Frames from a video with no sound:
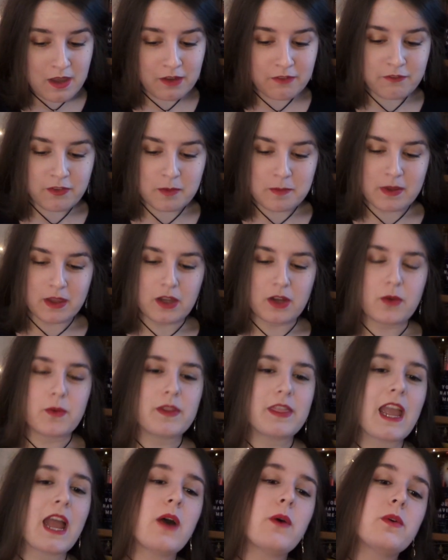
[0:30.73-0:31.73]
unfamiliar
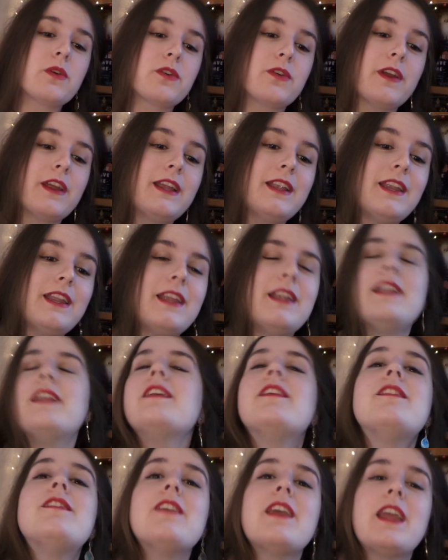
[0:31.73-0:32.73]
with Owl Crate, it
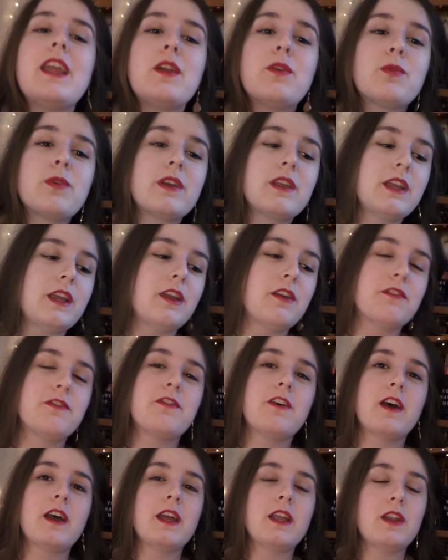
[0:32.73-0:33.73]
is a really
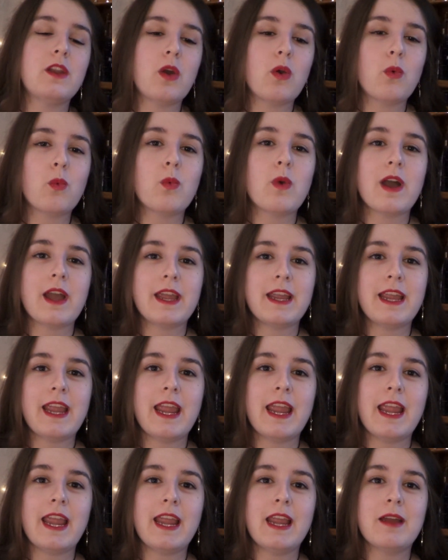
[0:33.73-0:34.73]
fun
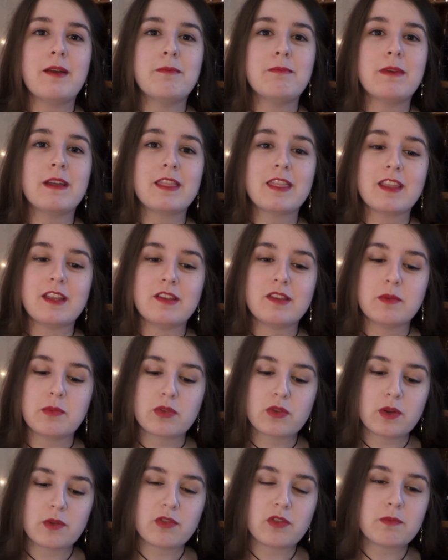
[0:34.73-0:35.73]
YA monthly
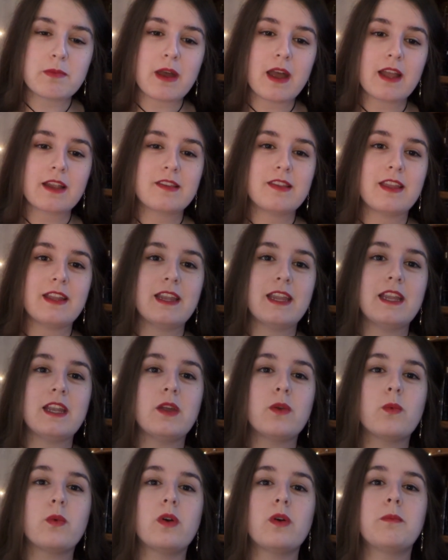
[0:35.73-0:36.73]
subscription box, and in
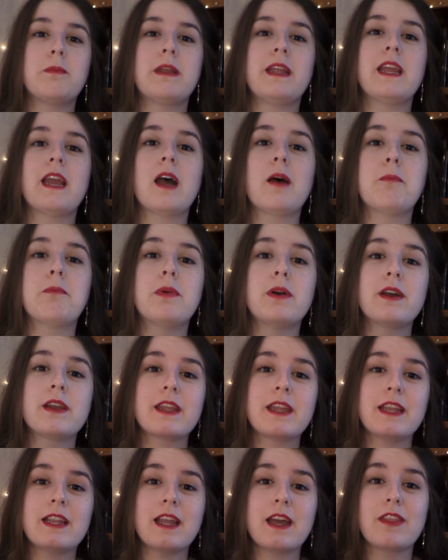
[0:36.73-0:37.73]
it will be a
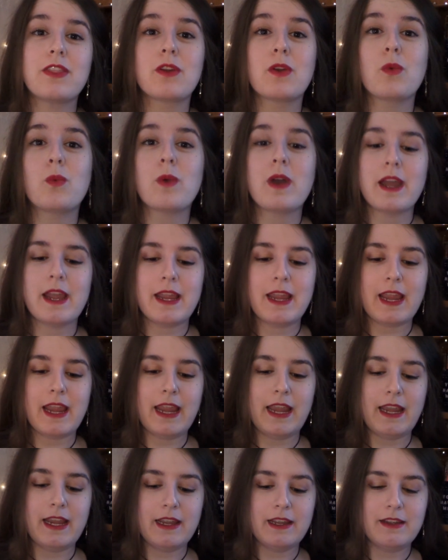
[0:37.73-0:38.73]
book and other
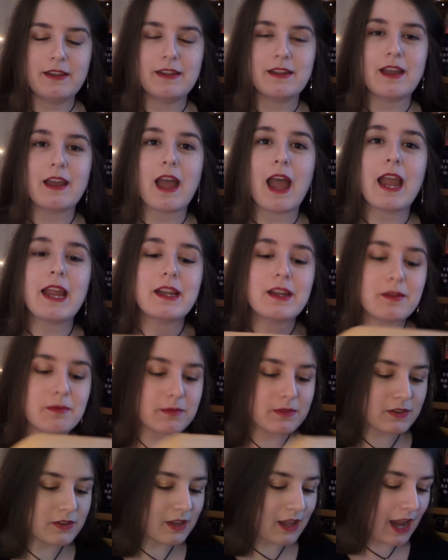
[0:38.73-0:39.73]
YA
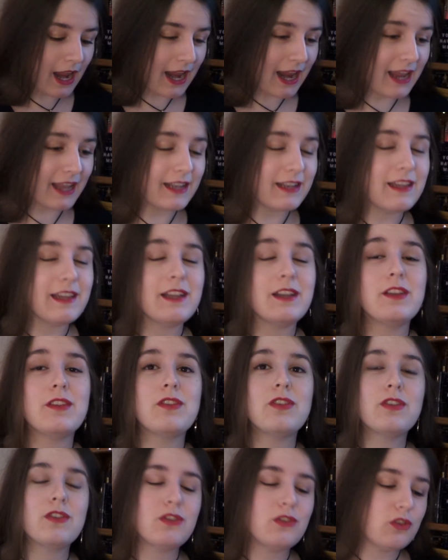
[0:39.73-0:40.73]
items, and it
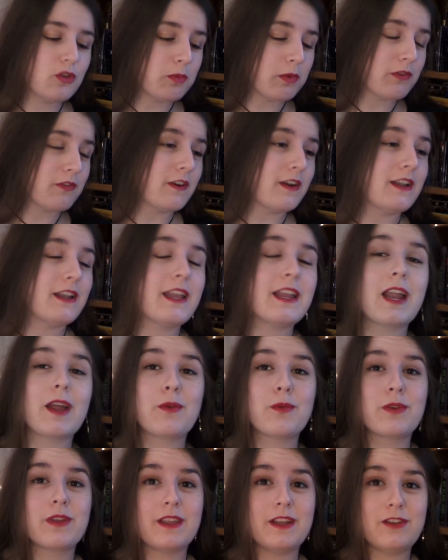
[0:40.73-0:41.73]
is super fun, and I
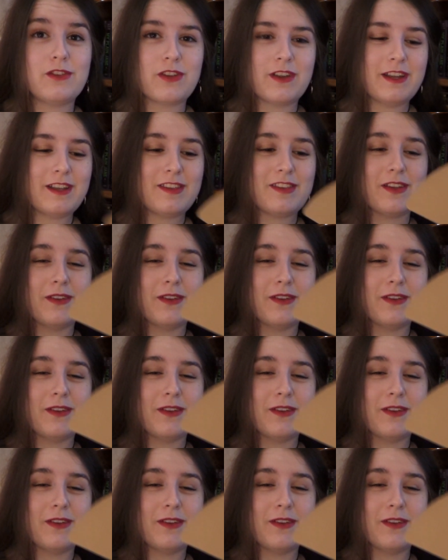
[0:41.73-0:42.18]
really enjoy it.